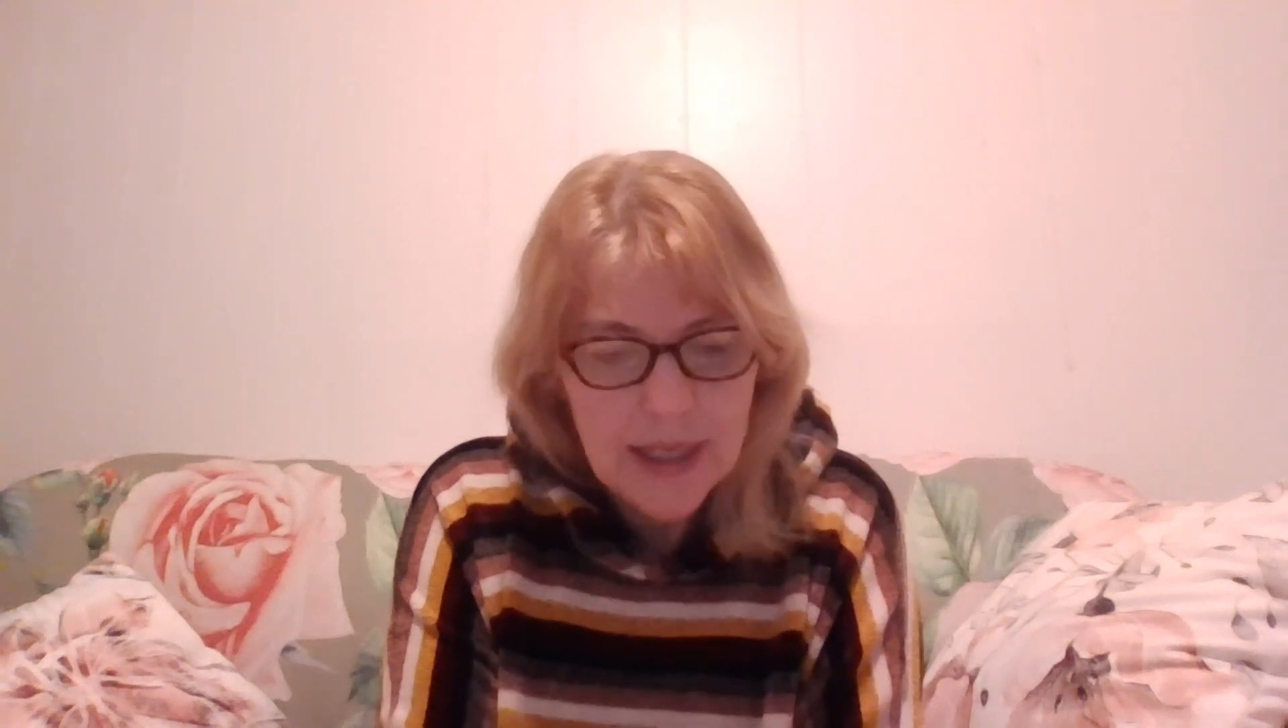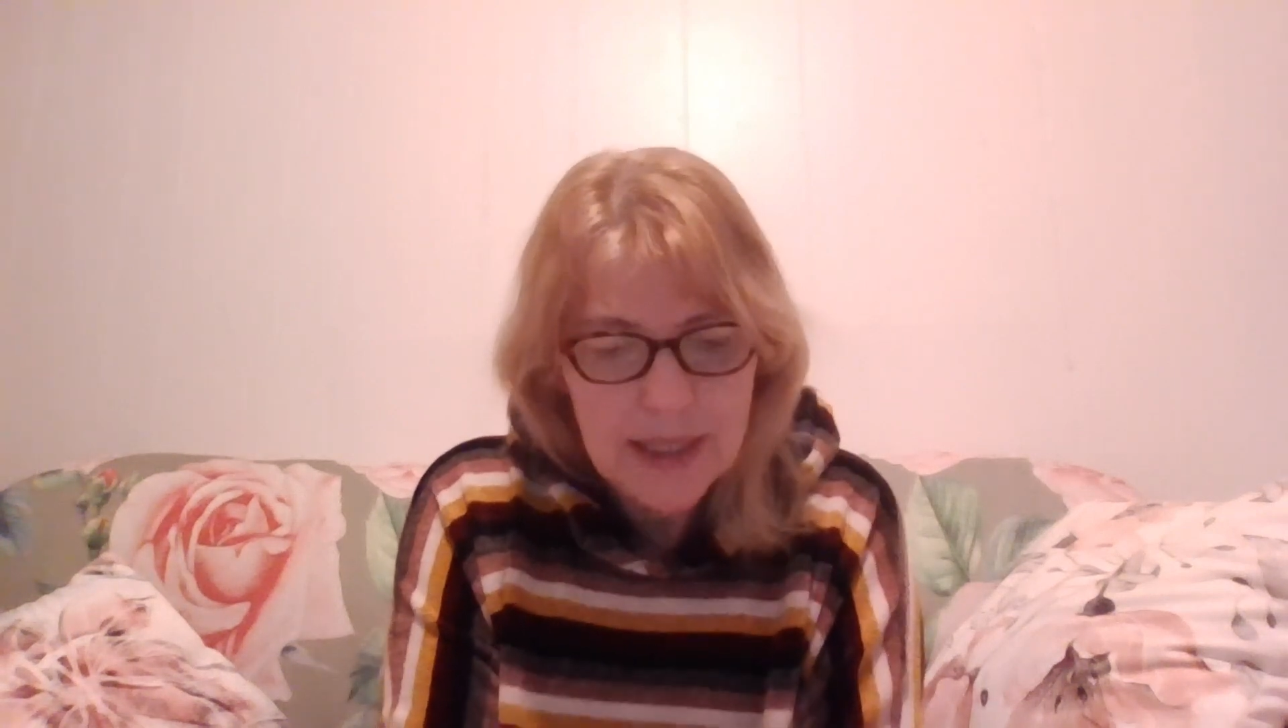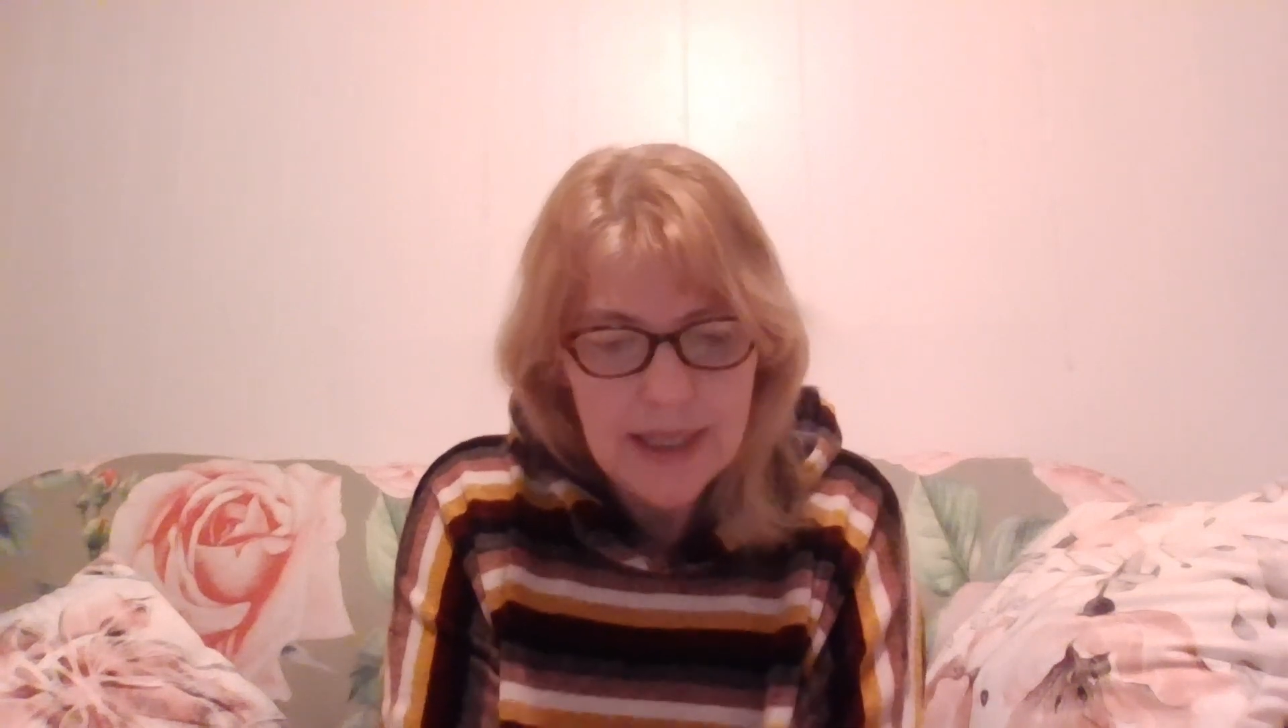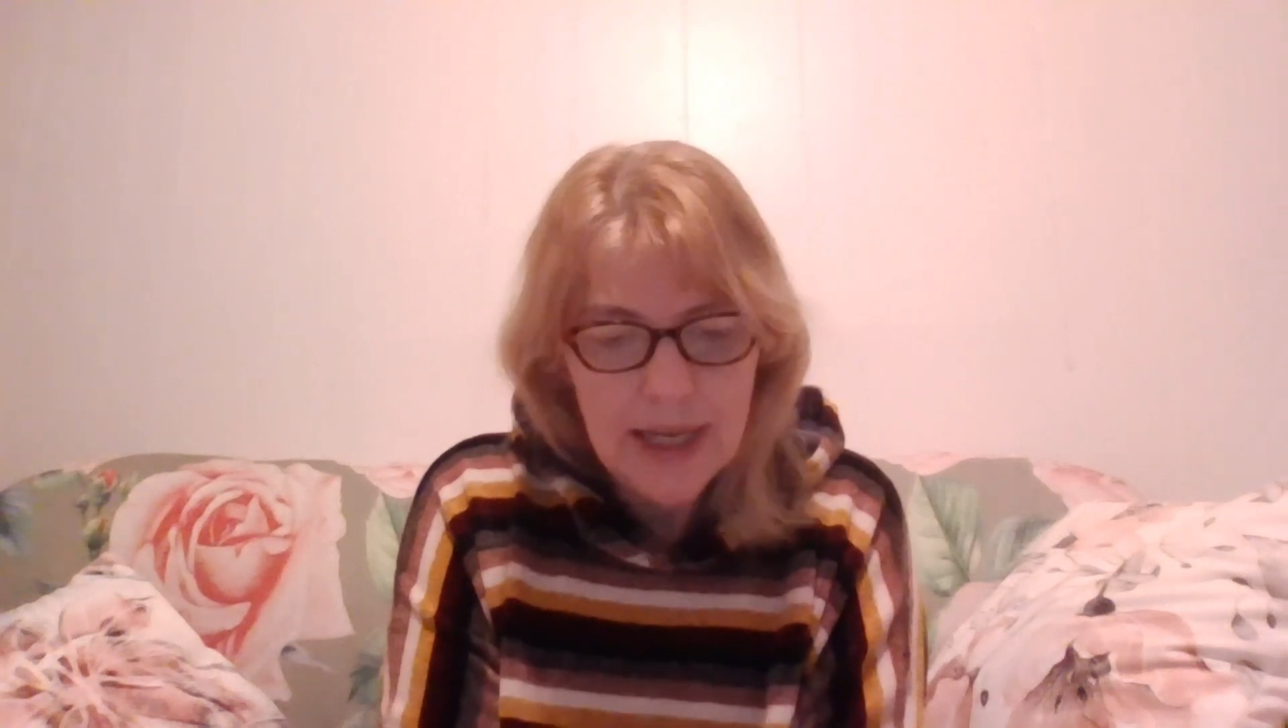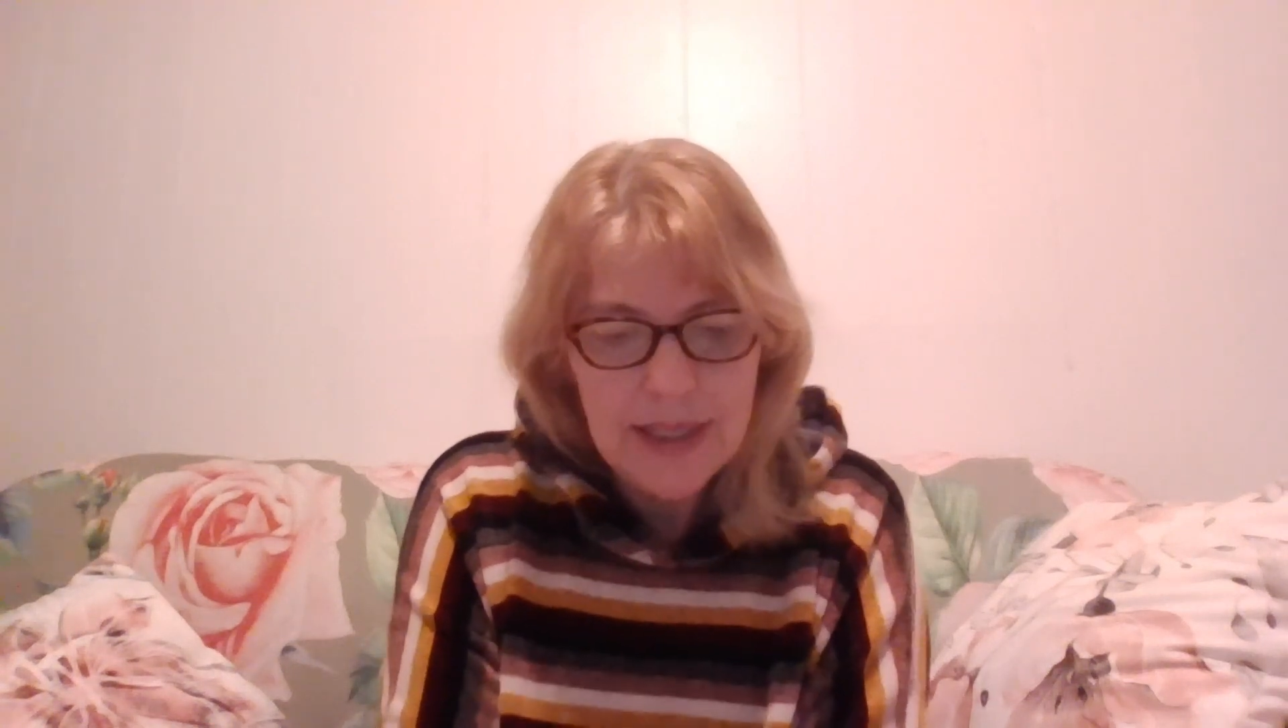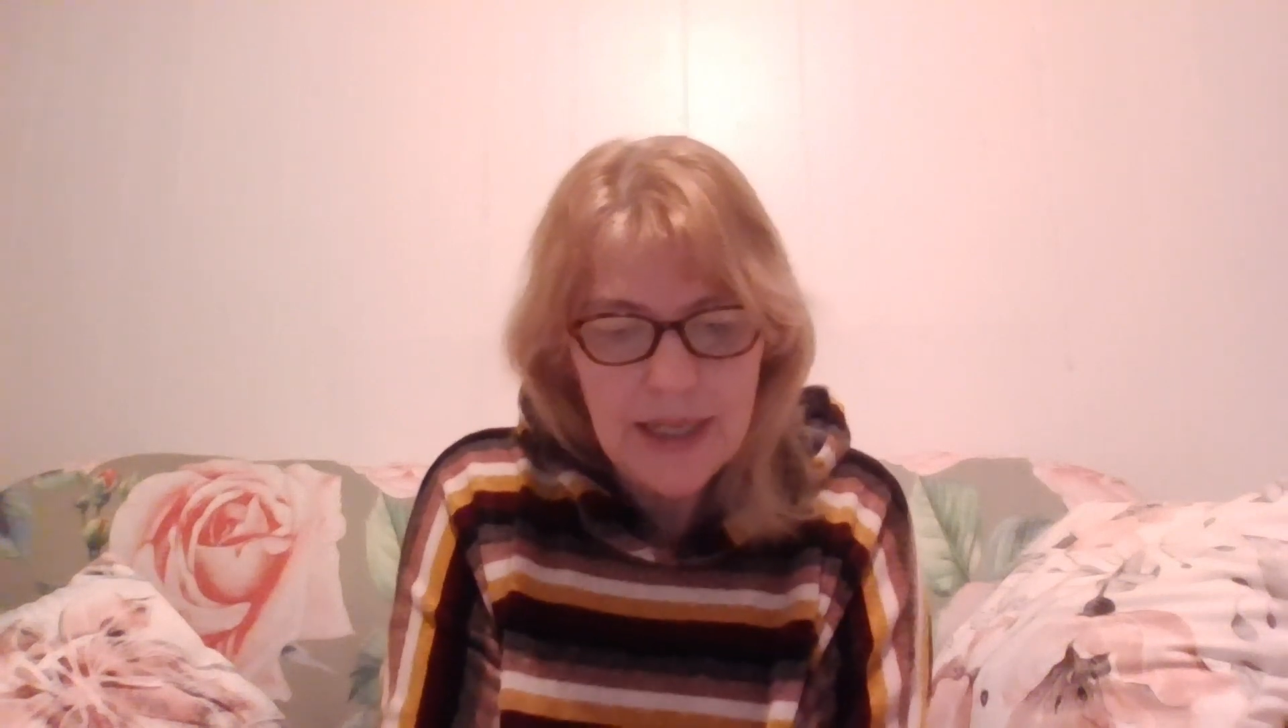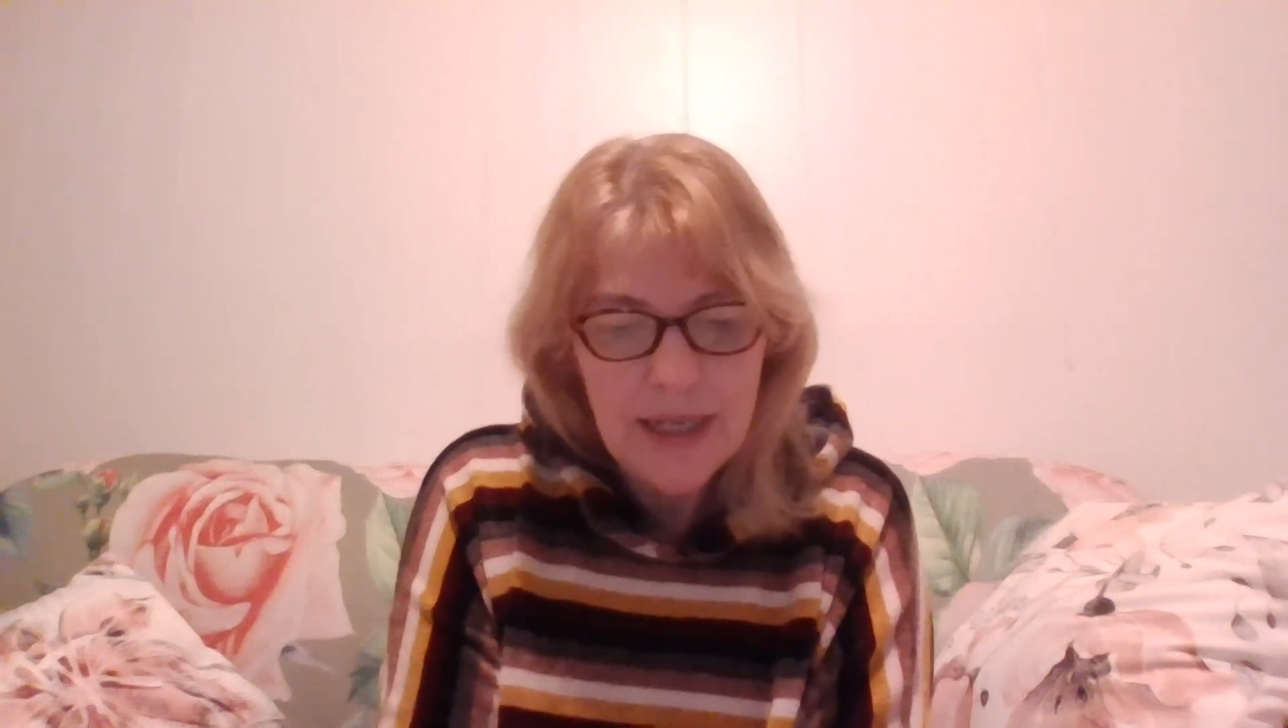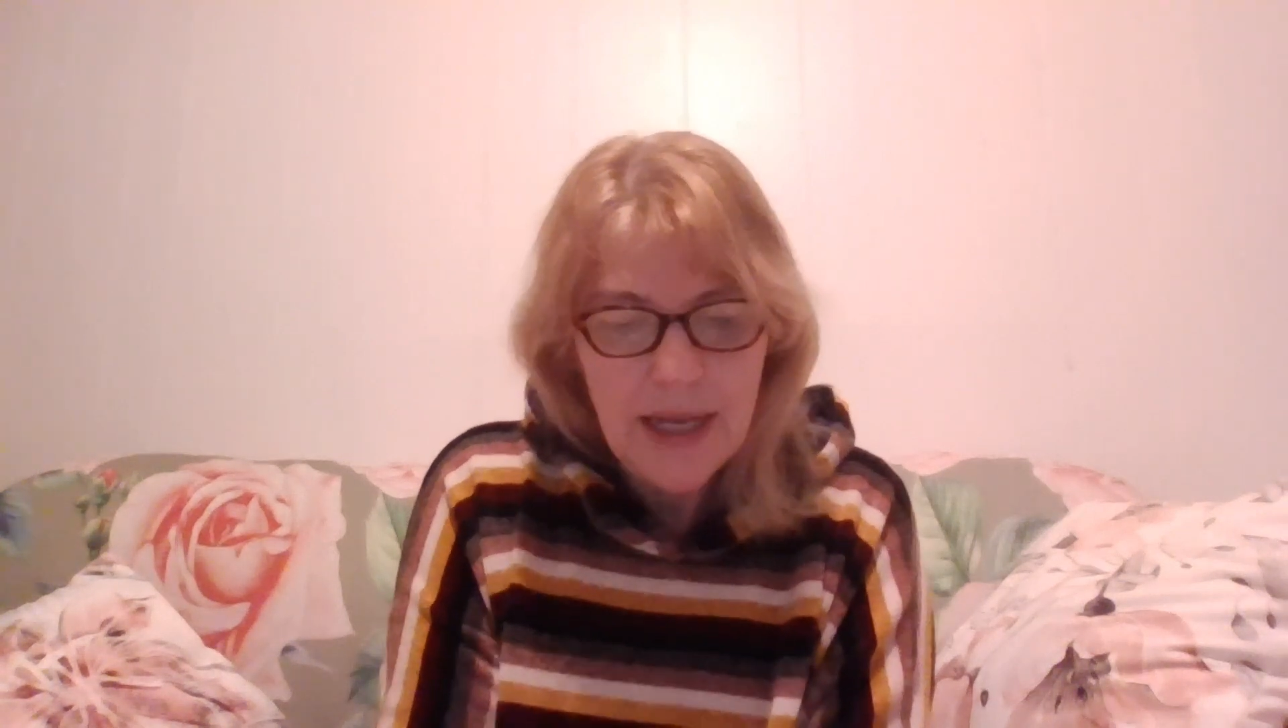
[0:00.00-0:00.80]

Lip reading: Nastasya,